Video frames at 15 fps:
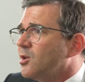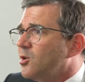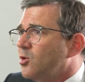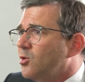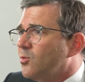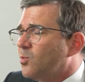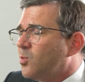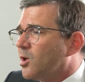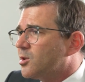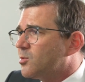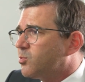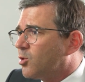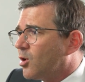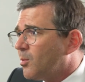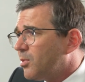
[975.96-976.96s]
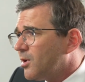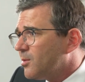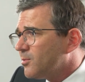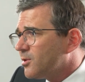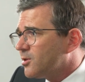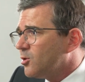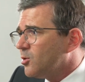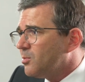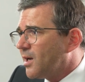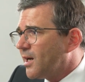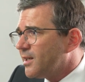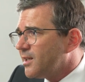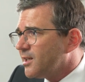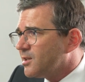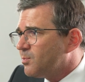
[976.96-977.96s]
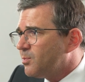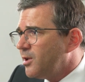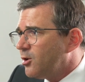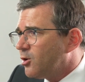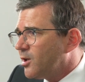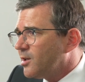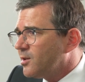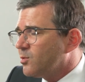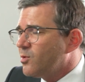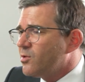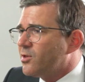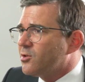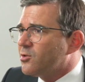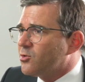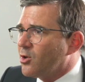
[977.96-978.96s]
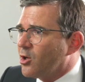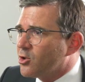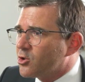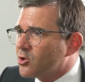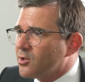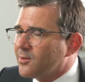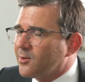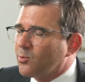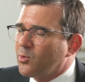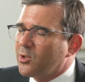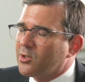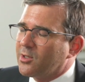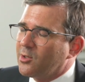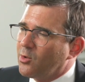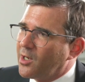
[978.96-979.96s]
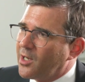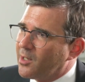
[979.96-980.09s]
What problems you might experience with the surgeon, with your